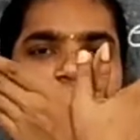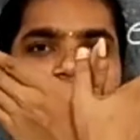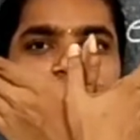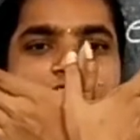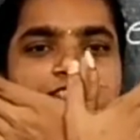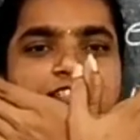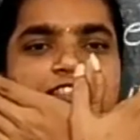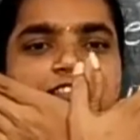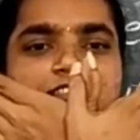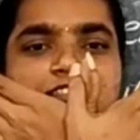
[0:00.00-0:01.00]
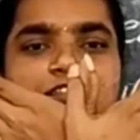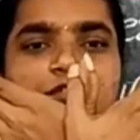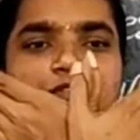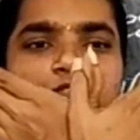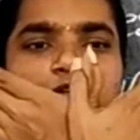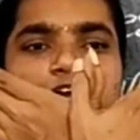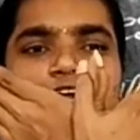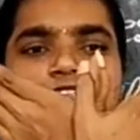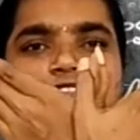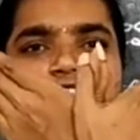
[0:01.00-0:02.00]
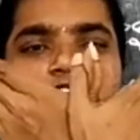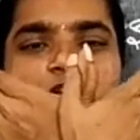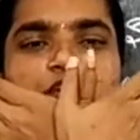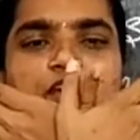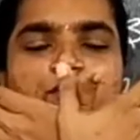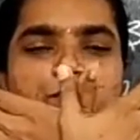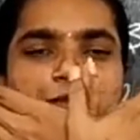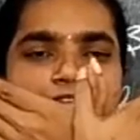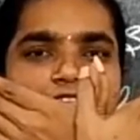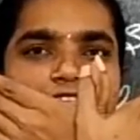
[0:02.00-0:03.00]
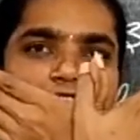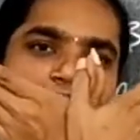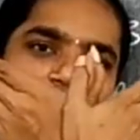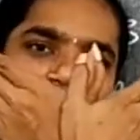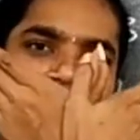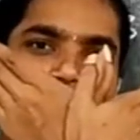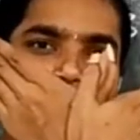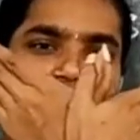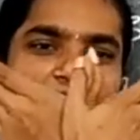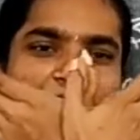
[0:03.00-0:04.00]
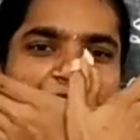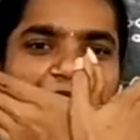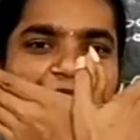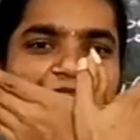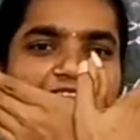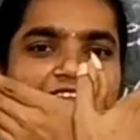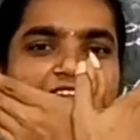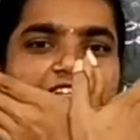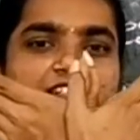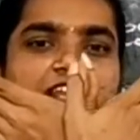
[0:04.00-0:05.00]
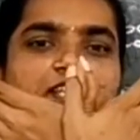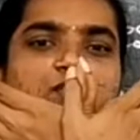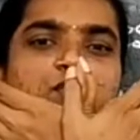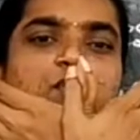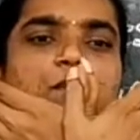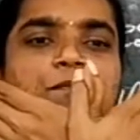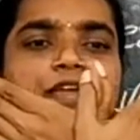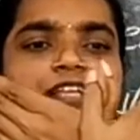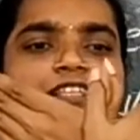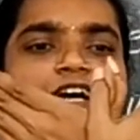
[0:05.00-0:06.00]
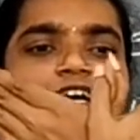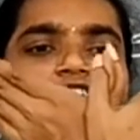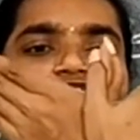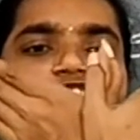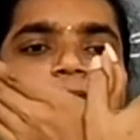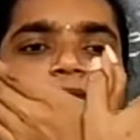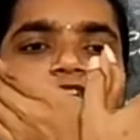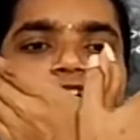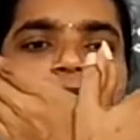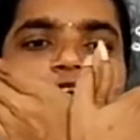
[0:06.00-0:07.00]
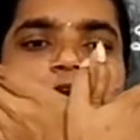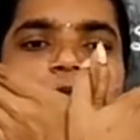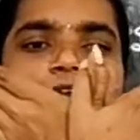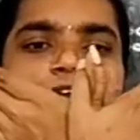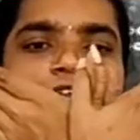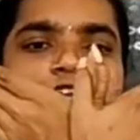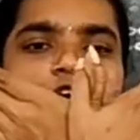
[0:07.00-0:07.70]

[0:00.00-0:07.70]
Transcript: This is with your hands and we have to play in this. Okay? Try to make the shape of a bird flying.